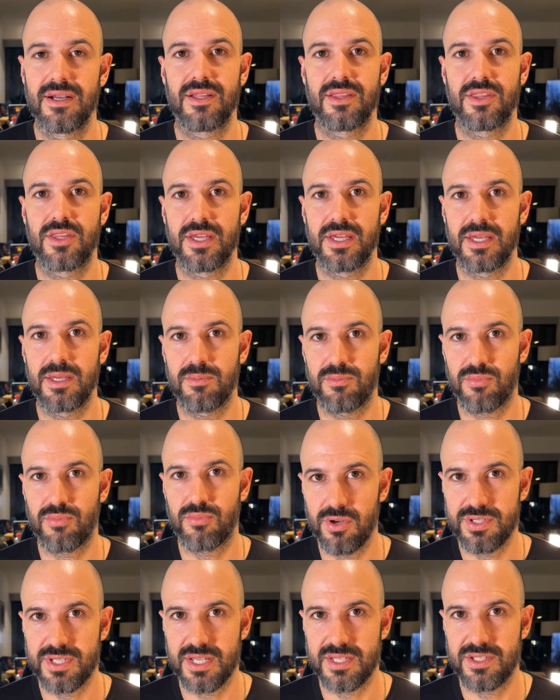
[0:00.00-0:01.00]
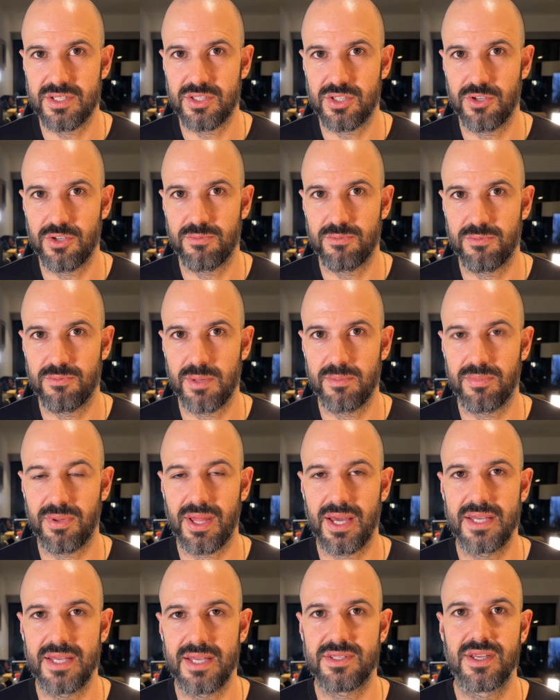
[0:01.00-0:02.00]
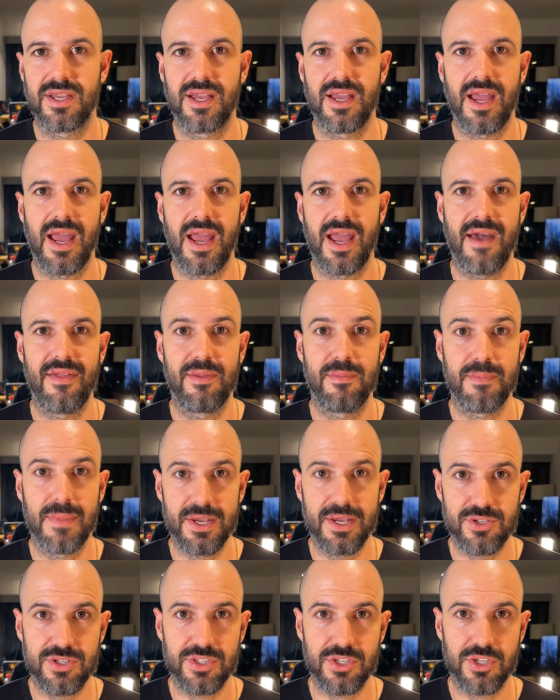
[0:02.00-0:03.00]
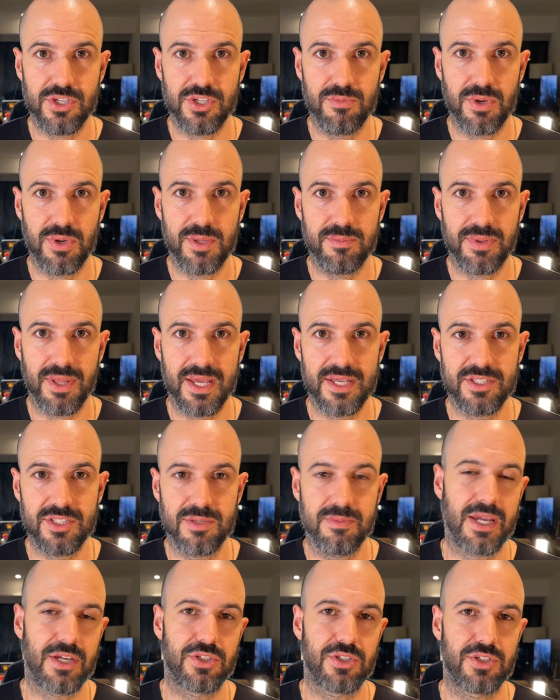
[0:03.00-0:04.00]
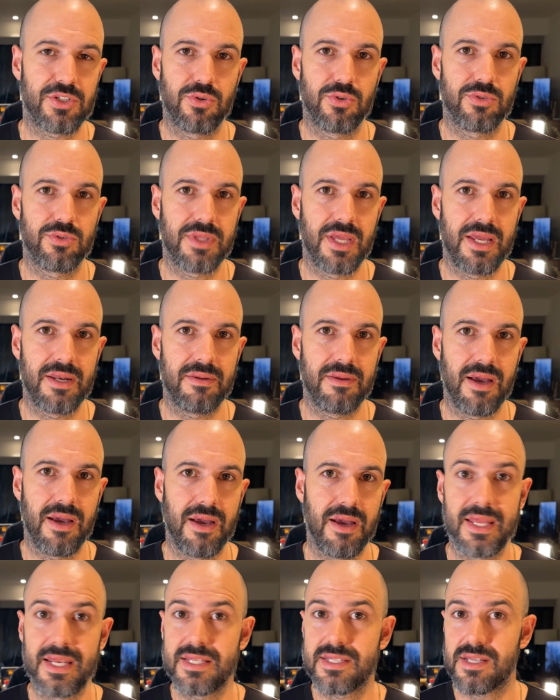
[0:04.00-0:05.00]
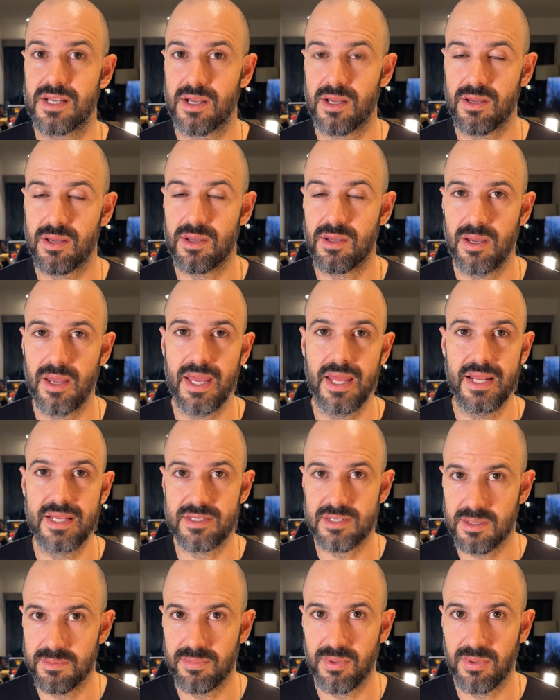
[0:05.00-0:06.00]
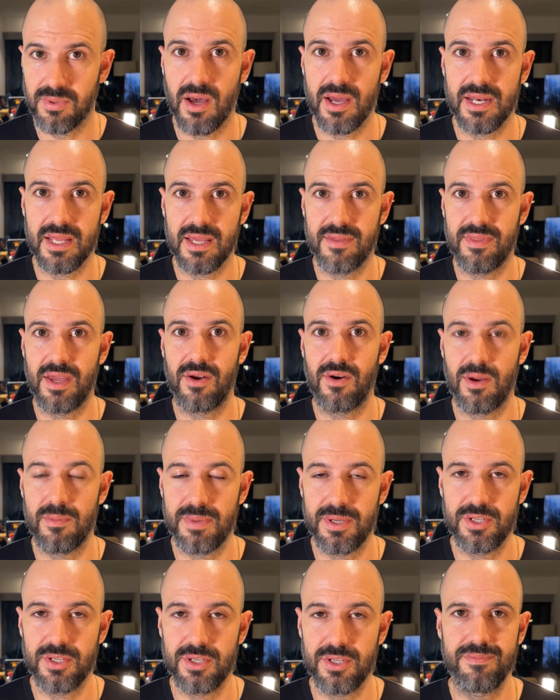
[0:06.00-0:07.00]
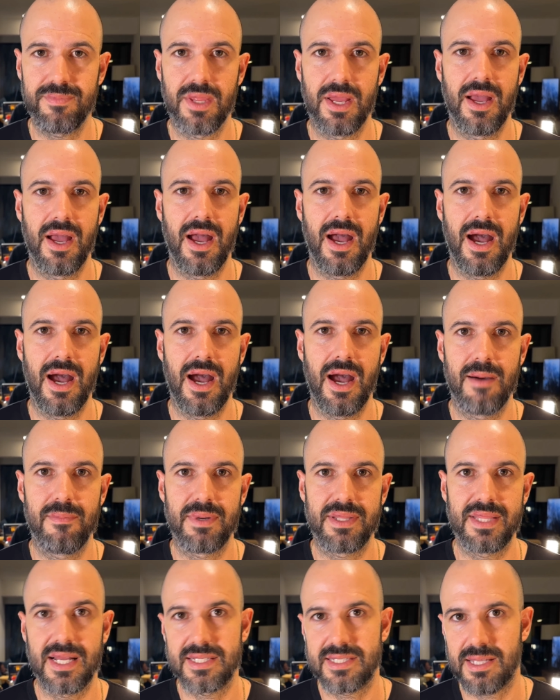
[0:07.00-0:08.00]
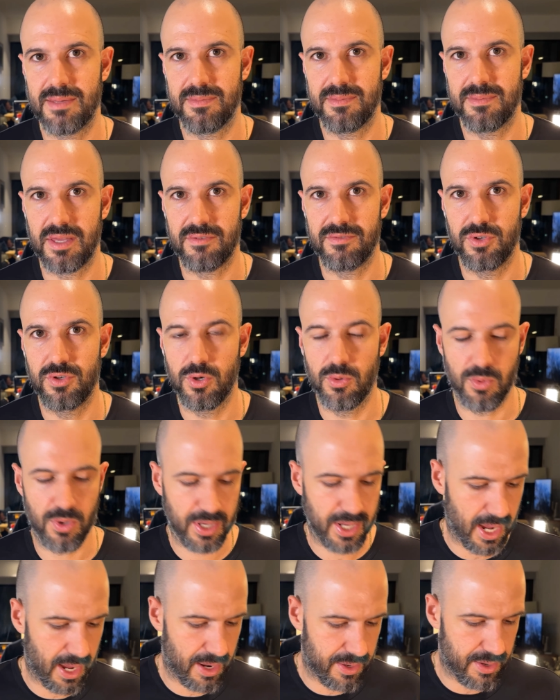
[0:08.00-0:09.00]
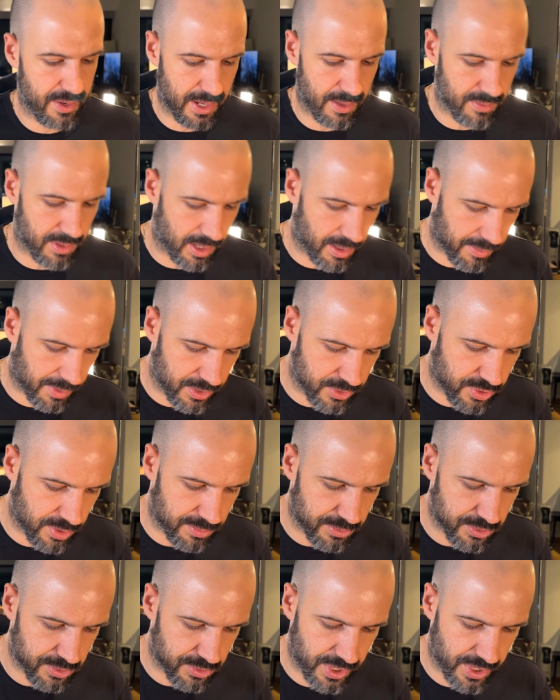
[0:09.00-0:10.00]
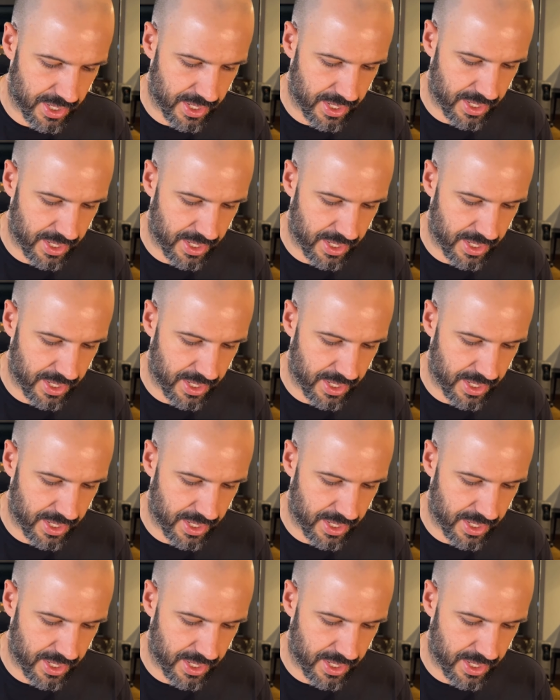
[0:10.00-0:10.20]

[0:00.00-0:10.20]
the processes that you've put in place and the measures that you put in place to make sure that it is compliant in their opinion, but that's something for you to work out. Now, I'm going to triple check